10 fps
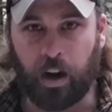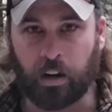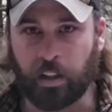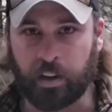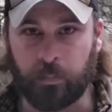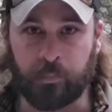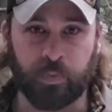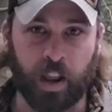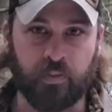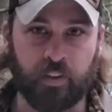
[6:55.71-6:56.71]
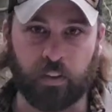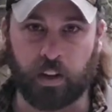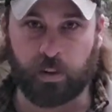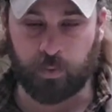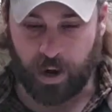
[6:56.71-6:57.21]
I like them. Not
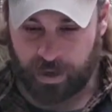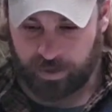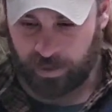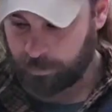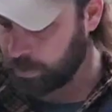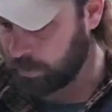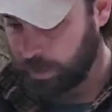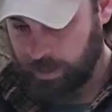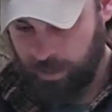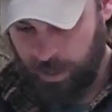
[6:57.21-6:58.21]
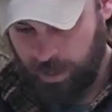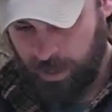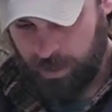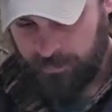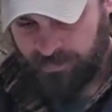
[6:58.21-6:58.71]
affiliated with anything I'm going to say
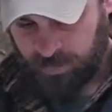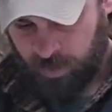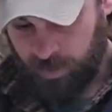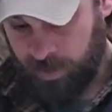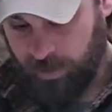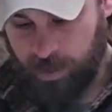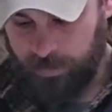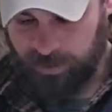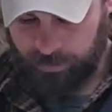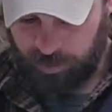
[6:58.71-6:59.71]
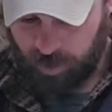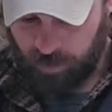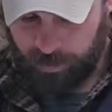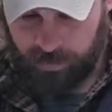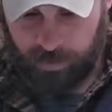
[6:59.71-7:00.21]
today or any of the companies I'm going to
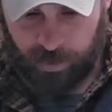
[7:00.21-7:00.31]
talk about